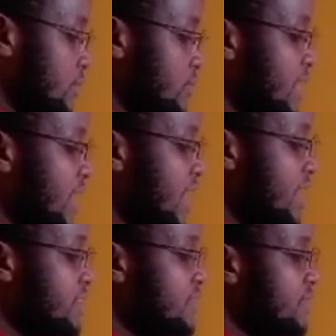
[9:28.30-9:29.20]
we
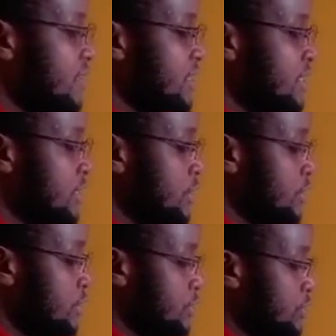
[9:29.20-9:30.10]
have
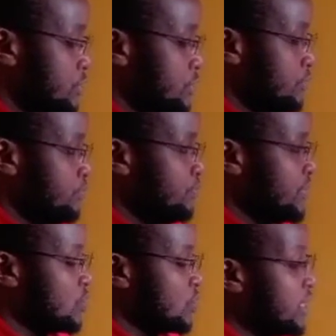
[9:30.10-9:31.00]

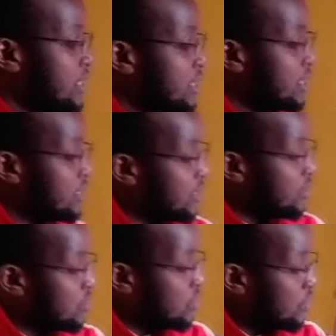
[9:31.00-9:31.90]
between
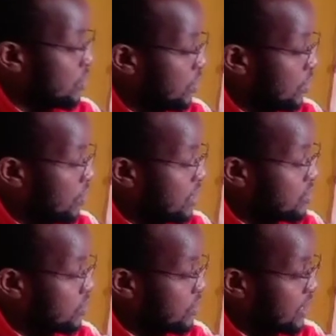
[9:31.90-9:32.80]
the lower
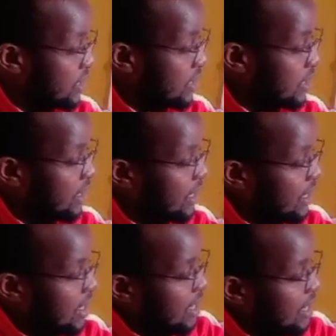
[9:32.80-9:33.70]
tonic
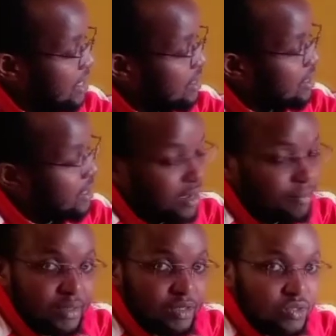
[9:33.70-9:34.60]
and the
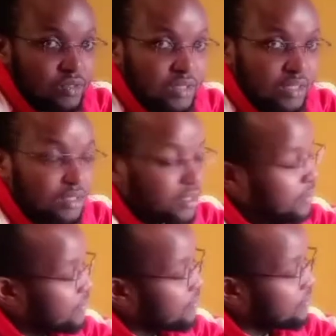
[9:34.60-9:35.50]
upper tonic,
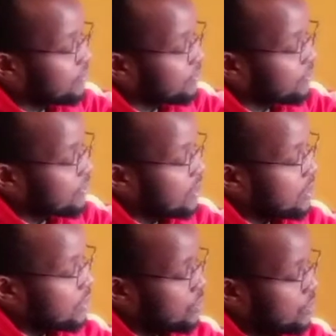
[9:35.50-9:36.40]

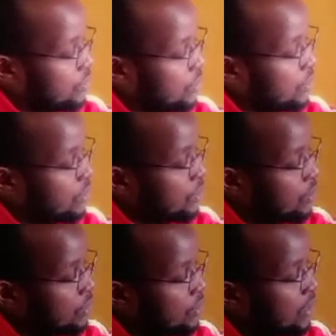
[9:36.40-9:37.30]

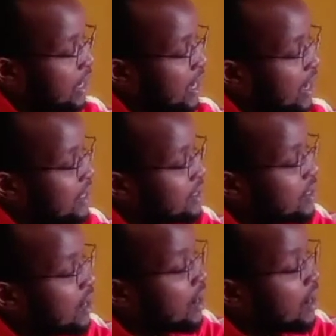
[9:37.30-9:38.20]
do,
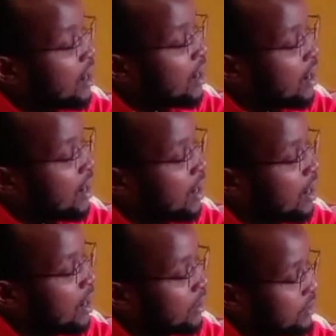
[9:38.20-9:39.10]

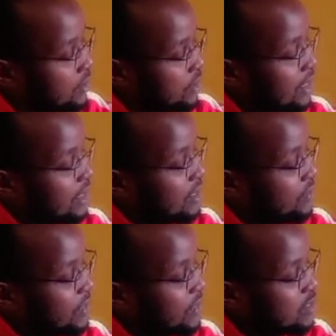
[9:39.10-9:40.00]
do. The
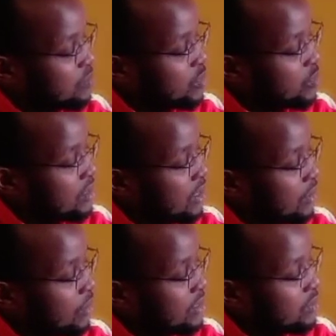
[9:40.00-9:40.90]
difference between the
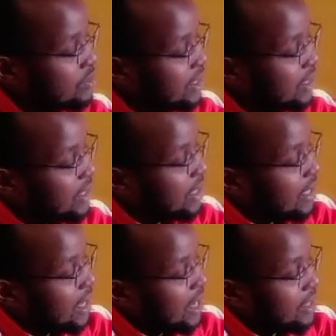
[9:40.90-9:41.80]
lower tonic
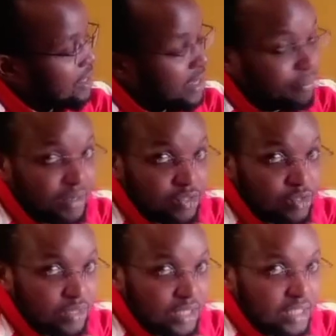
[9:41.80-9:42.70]
and the upper
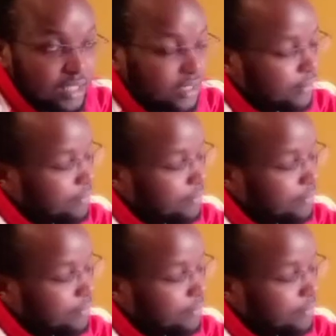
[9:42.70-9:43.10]
tonic